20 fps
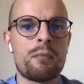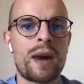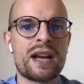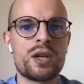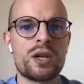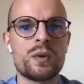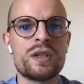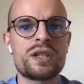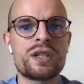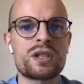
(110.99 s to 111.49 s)

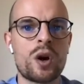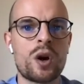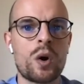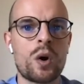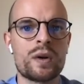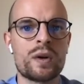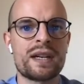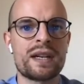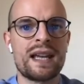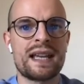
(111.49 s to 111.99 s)
By doing
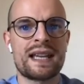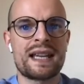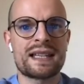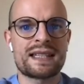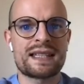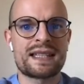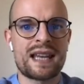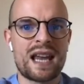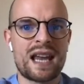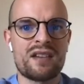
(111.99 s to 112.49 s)
so, they
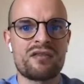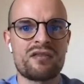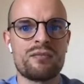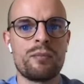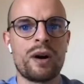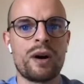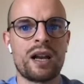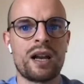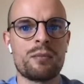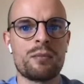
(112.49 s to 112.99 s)
can save
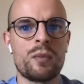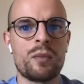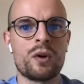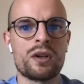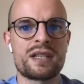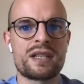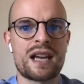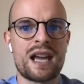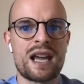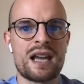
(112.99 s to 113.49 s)

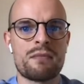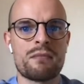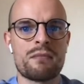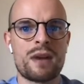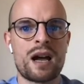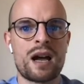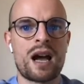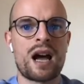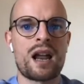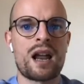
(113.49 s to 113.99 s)
valuable
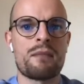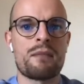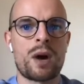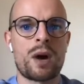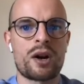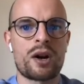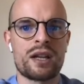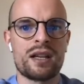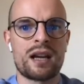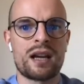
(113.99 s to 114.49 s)
time
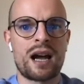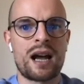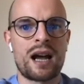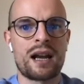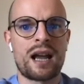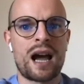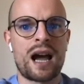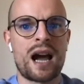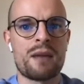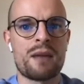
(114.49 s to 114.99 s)
and money,
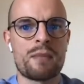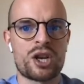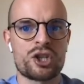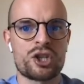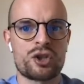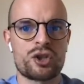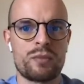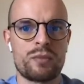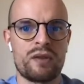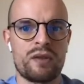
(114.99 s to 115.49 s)
and I
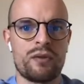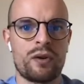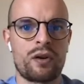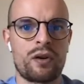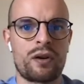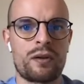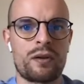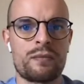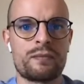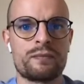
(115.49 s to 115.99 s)
mentioned
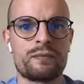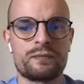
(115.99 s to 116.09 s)
before.